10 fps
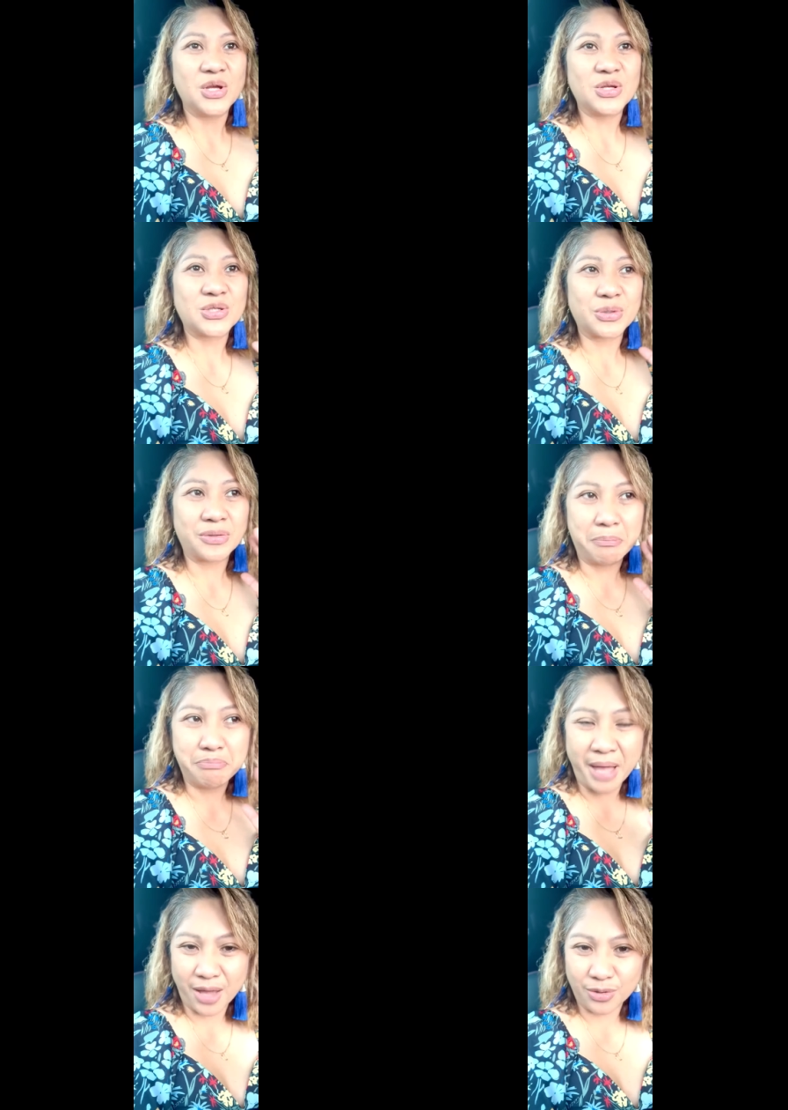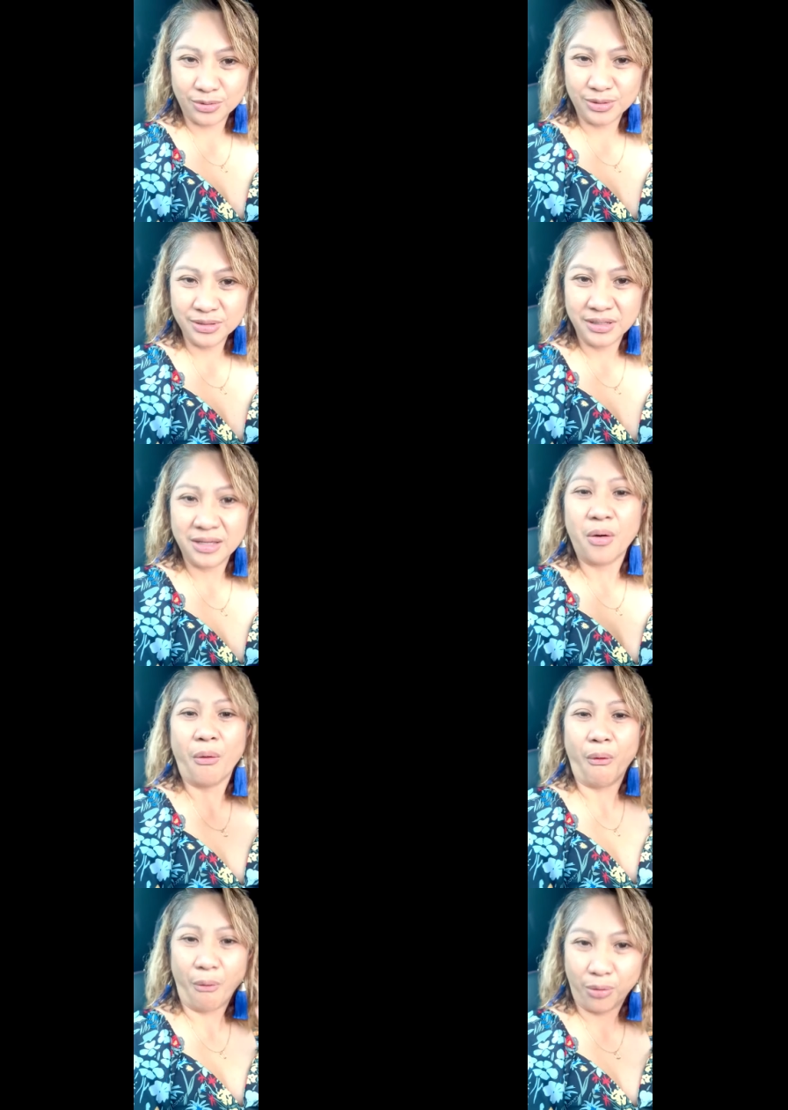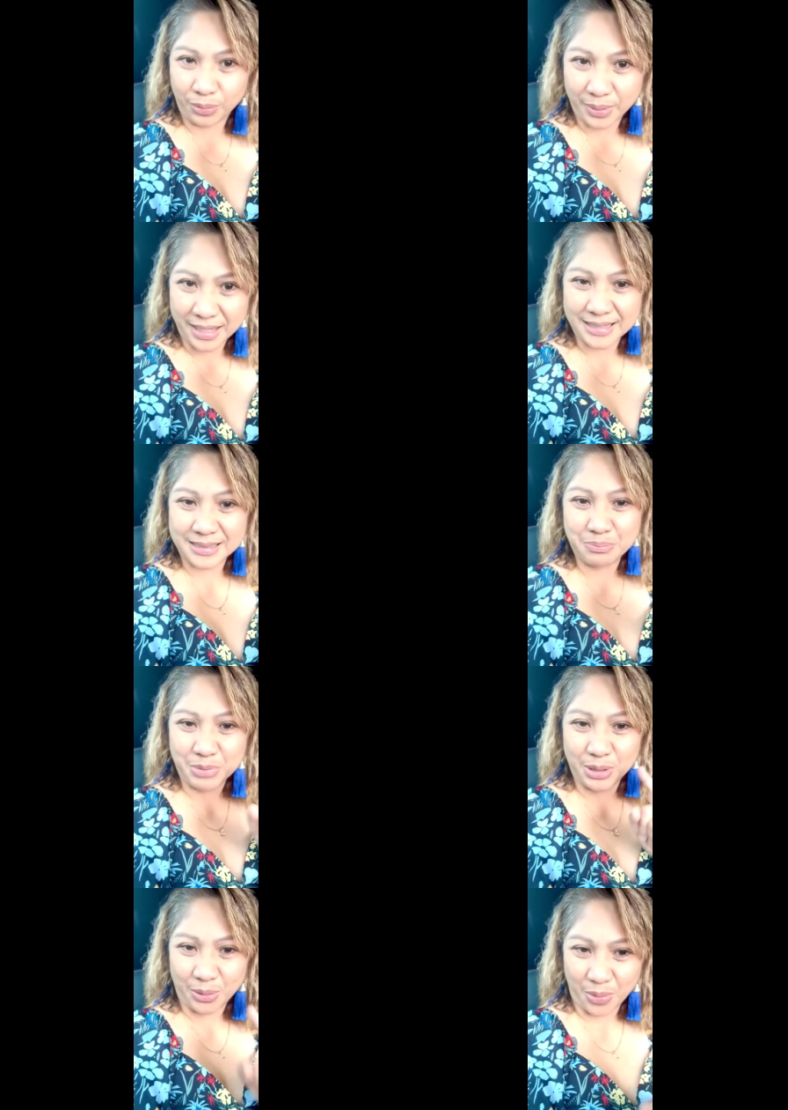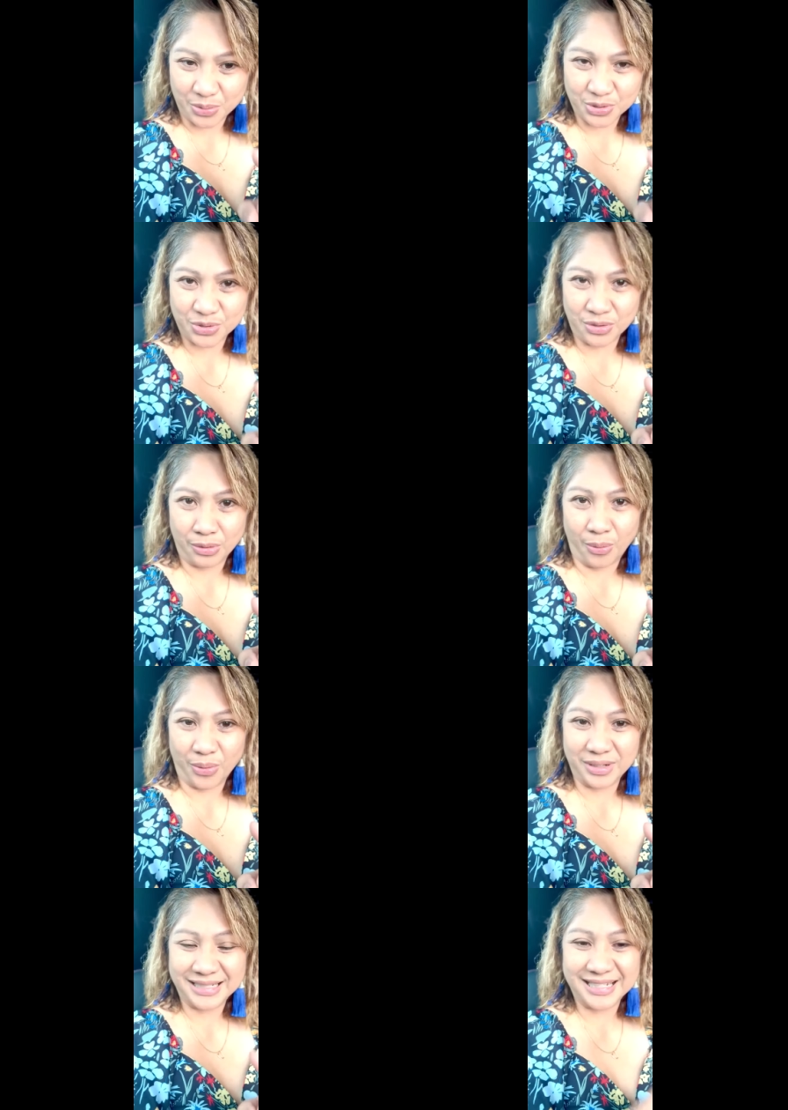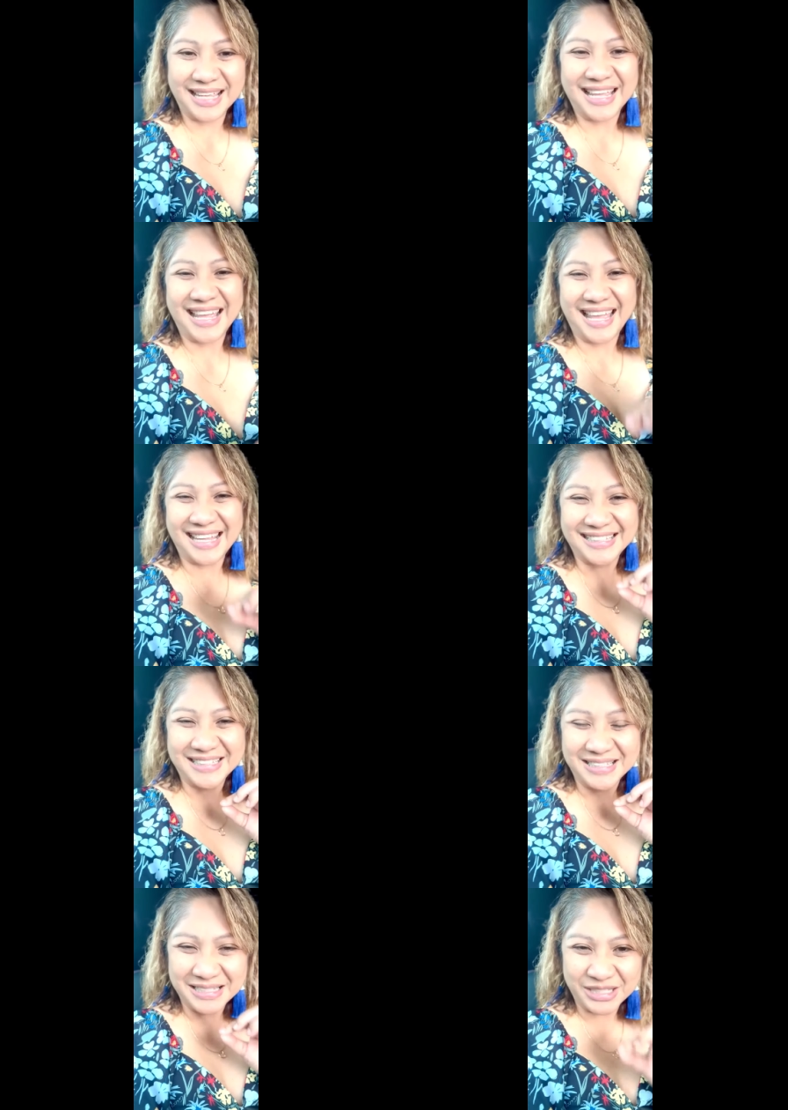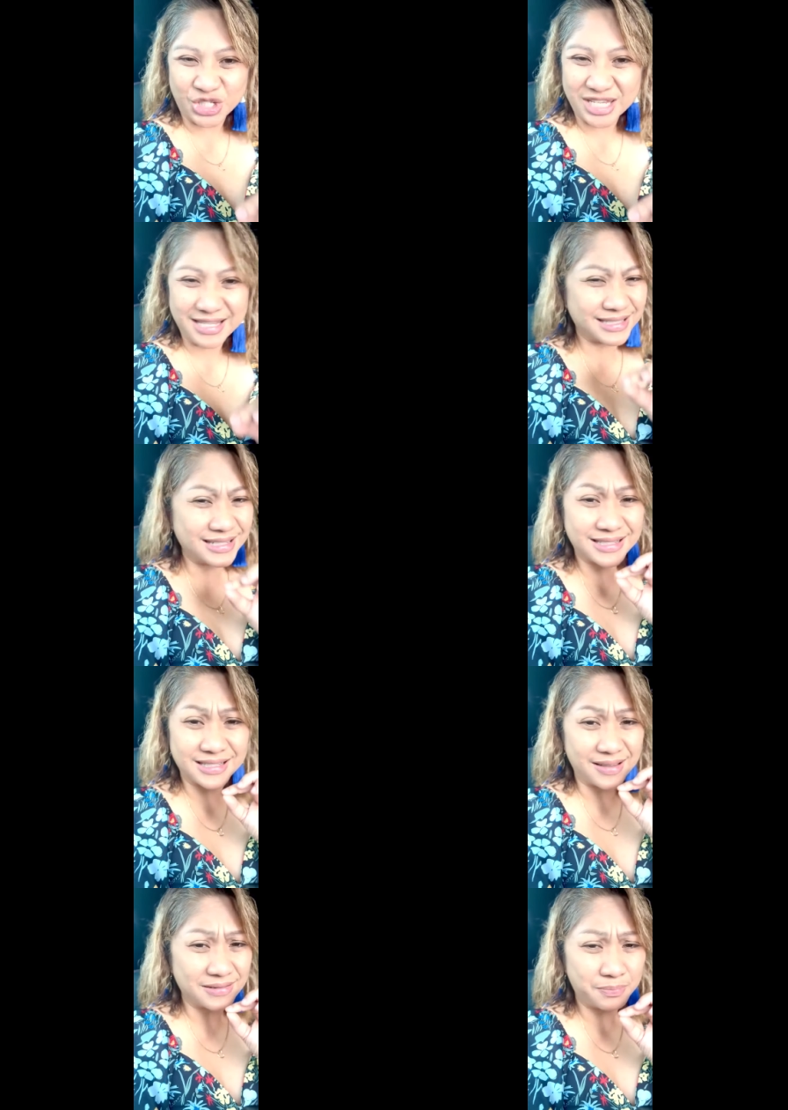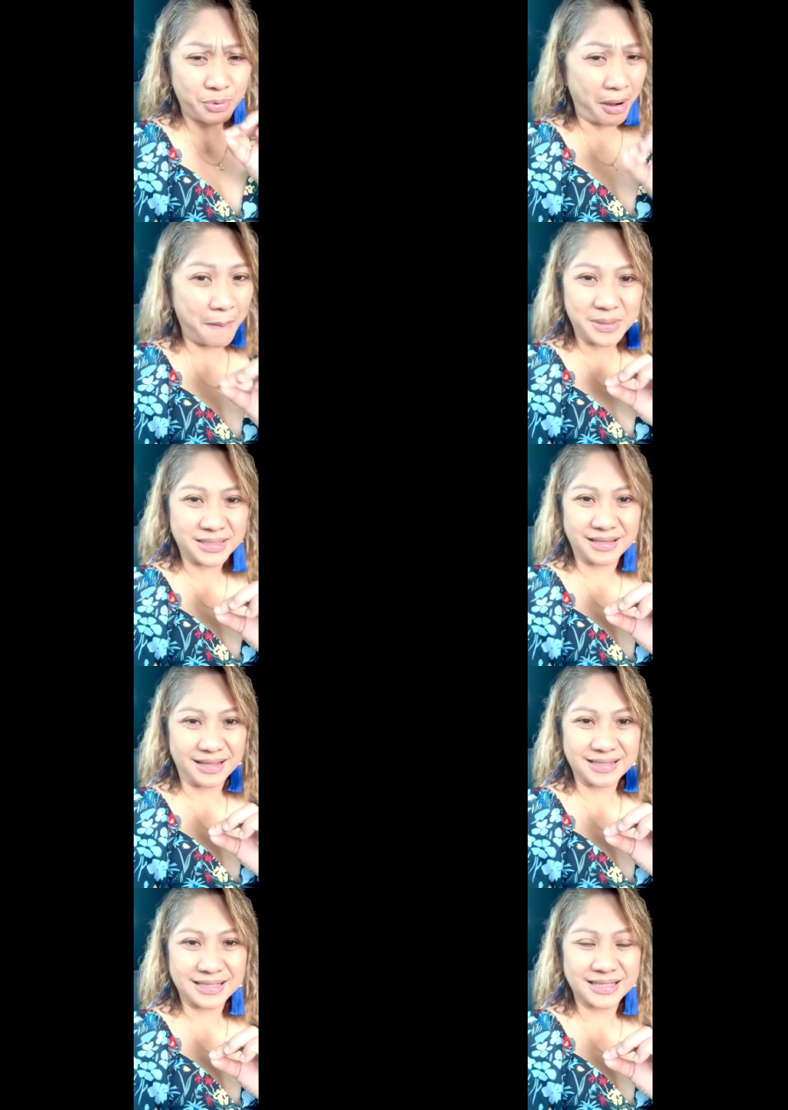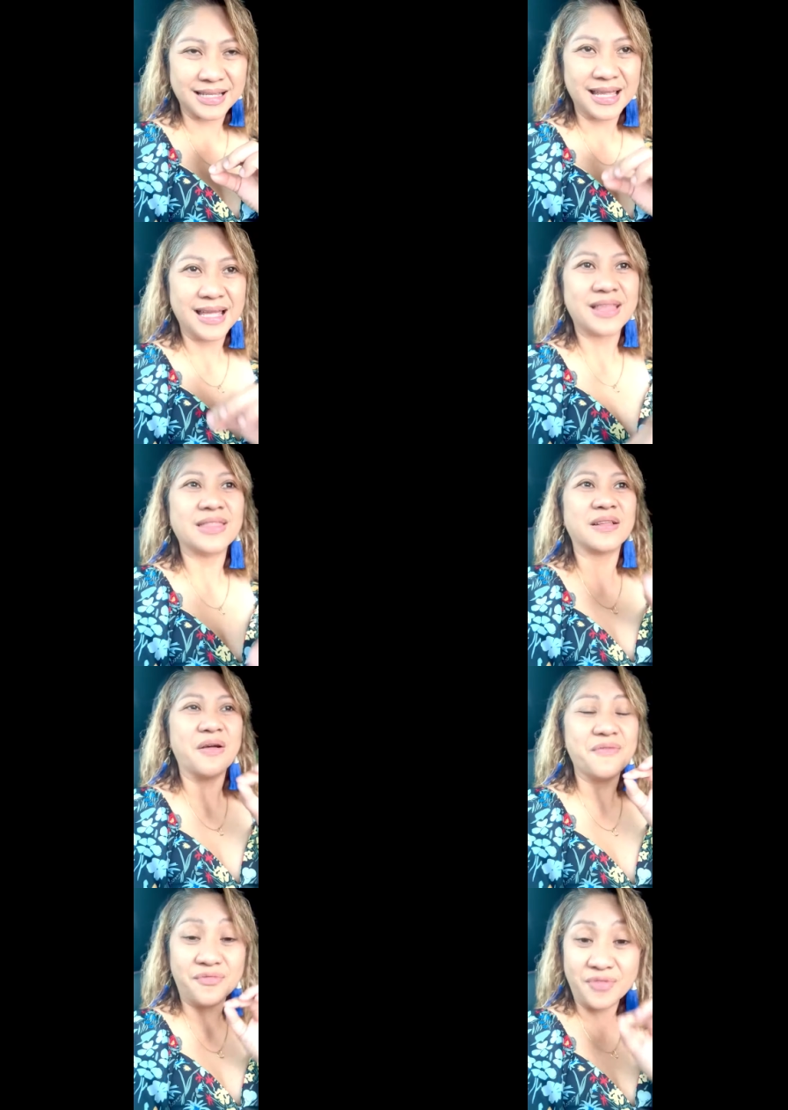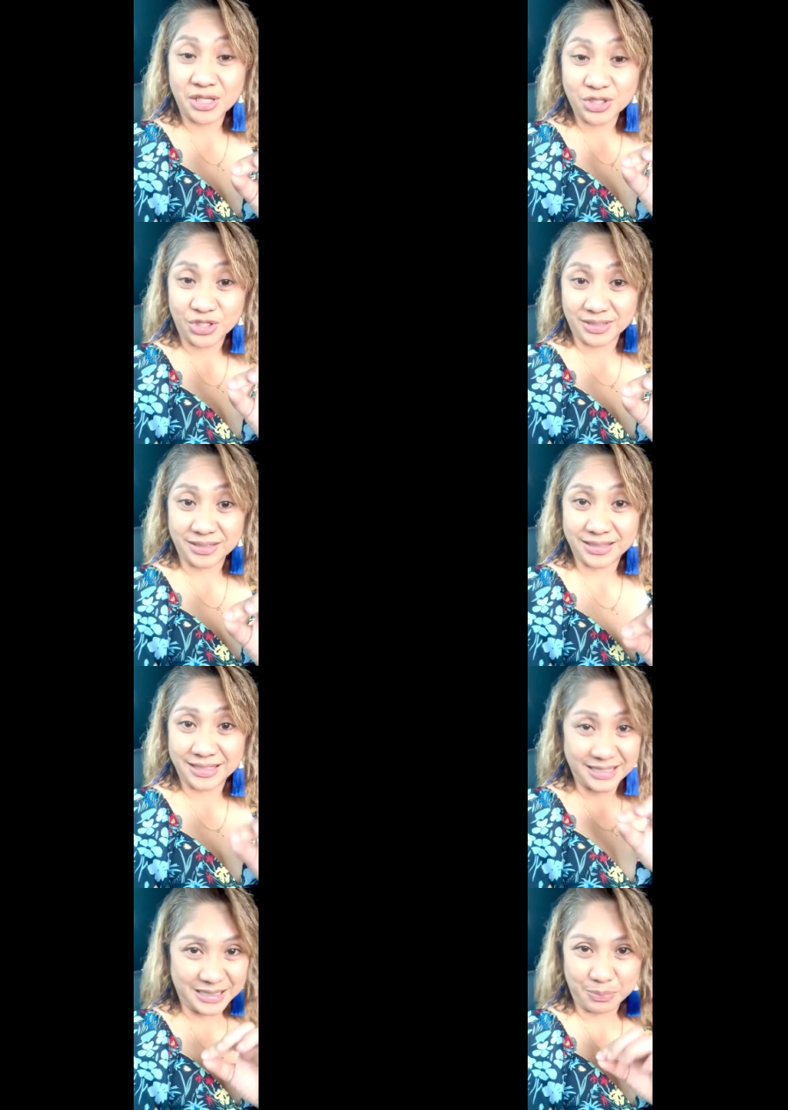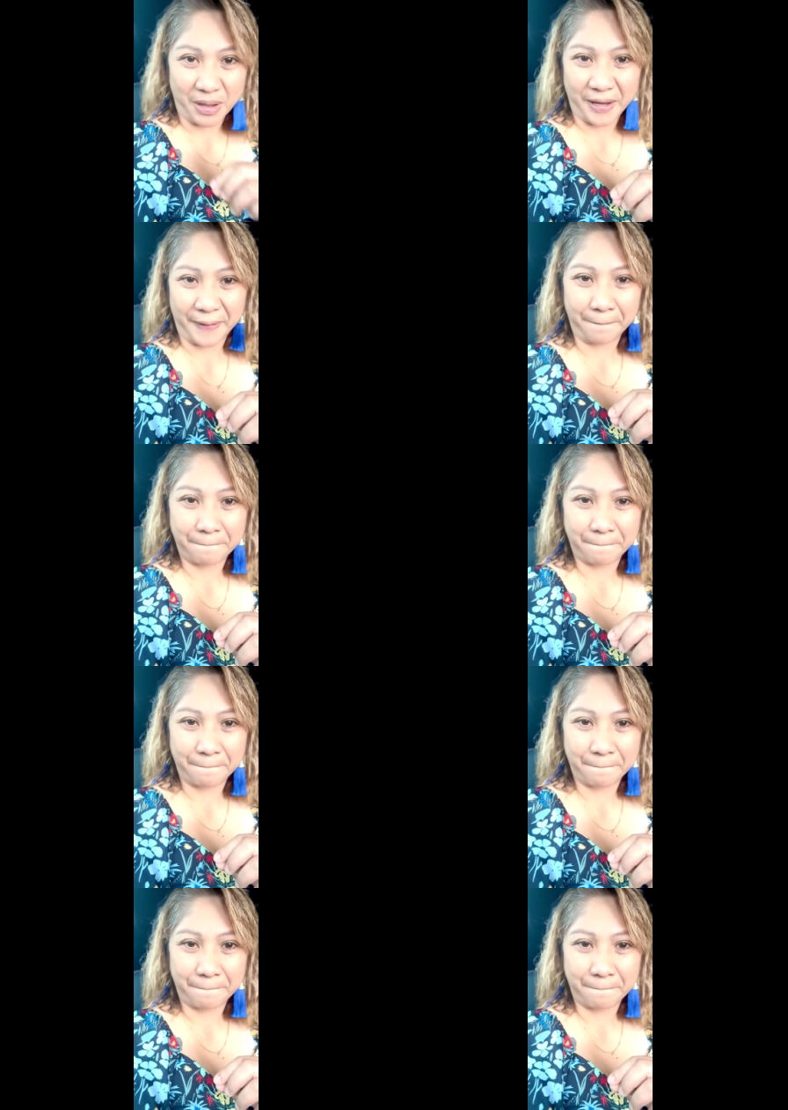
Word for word: So the battle always belongs to the Lord. And Jesus promised us that vengeance is mine.